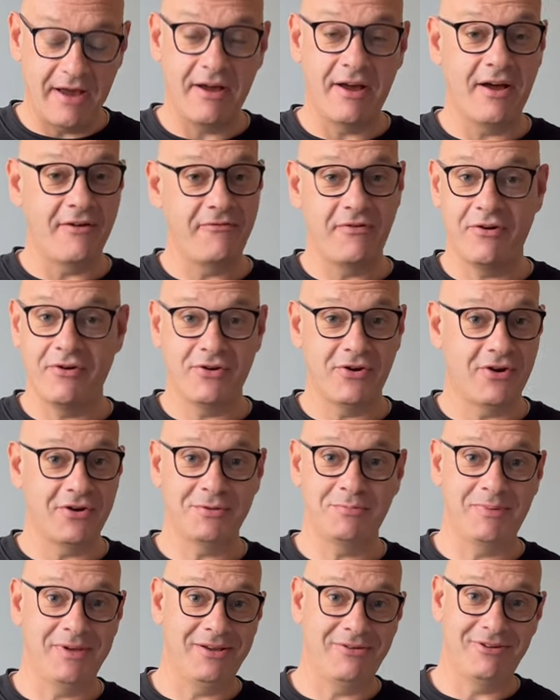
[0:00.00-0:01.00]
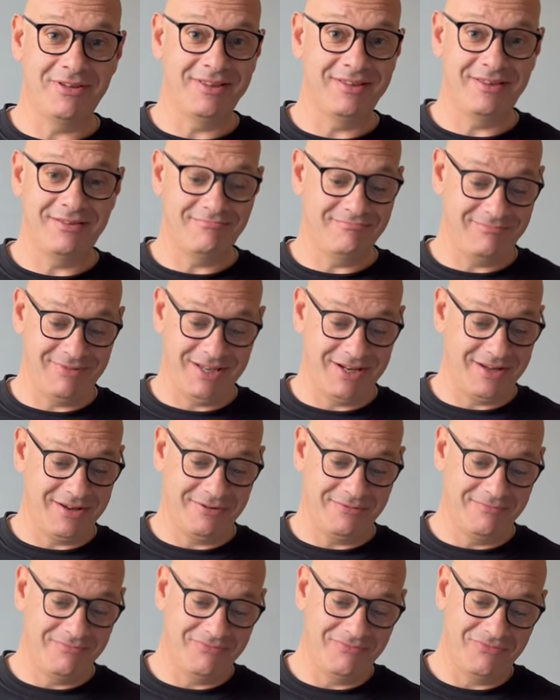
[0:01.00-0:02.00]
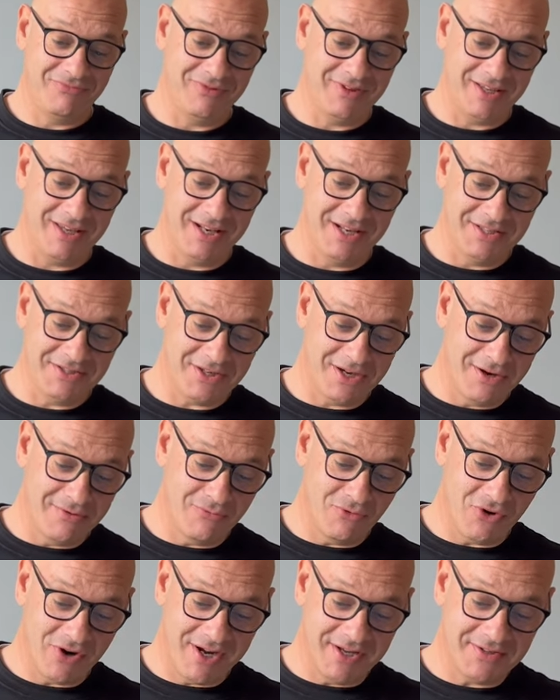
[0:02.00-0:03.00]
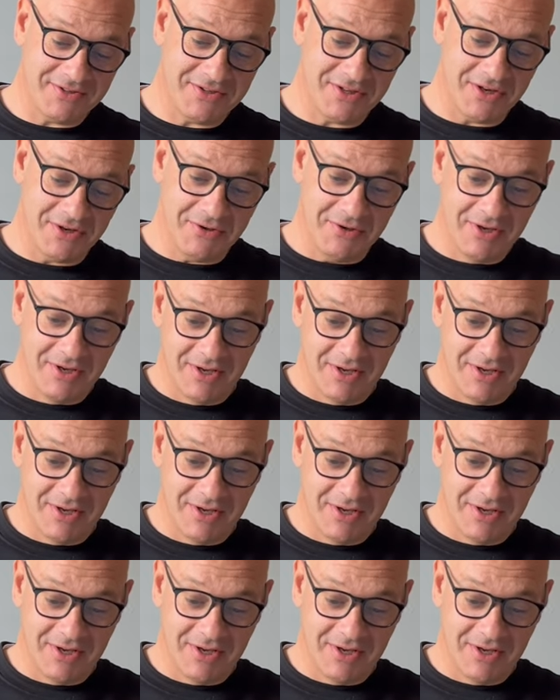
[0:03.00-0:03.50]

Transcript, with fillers: a very nice beer in you know in its own right. So